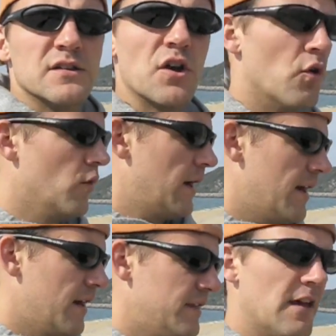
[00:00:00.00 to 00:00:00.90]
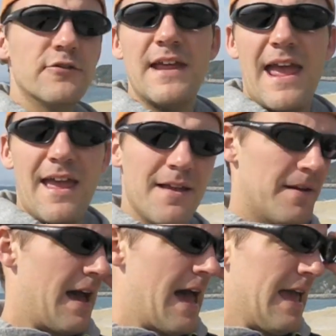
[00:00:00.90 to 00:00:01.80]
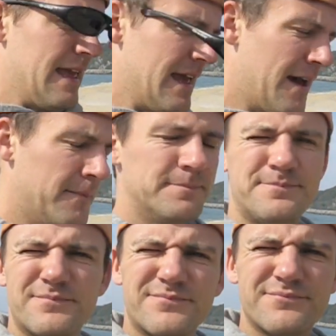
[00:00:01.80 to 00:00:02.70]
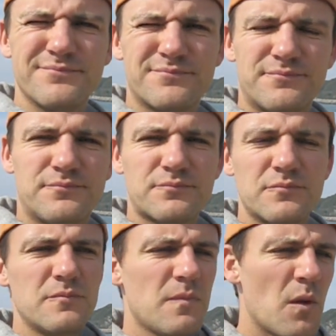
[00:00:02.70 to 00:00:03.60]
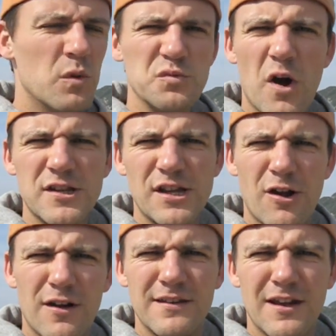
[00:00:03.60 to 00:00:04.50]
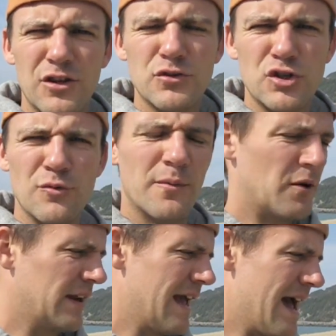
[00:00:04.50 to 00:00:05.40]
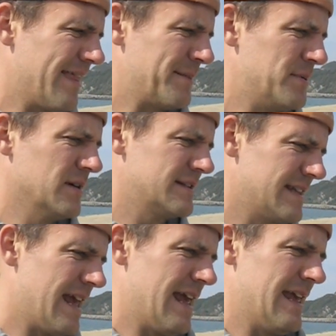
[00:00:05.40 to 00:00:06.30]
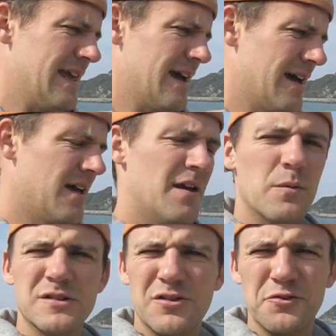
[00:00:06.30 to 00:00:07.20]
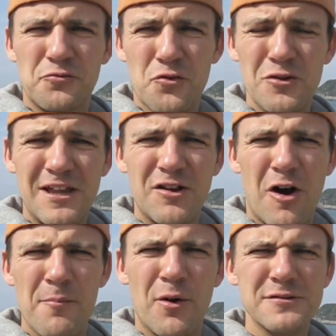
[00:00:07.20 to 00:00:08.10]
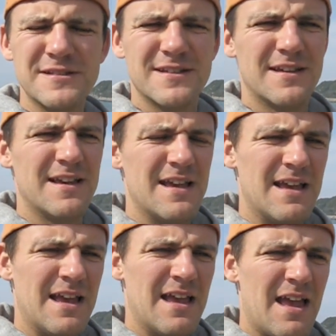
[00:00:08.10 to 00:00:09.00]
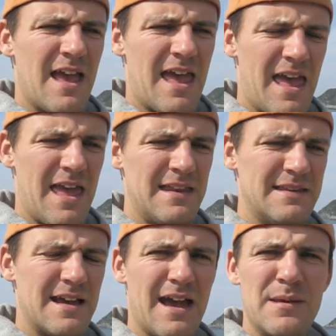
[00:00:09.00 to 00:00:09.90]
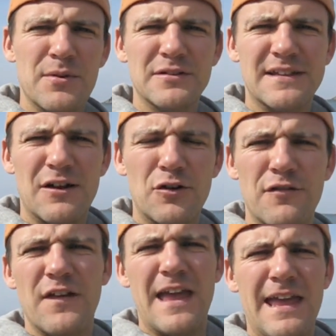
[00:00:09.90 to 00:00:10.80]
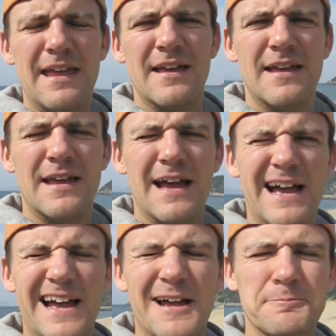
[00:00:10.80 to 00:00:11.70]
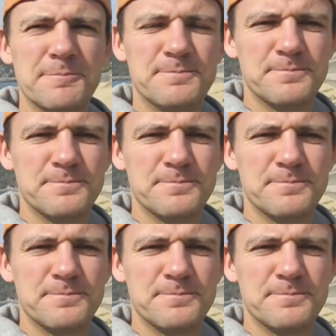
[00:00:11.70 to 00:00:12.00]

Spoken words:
So the other day I was watching on YouTube about a guy that built a what's called a rolling compost, and he built it out of an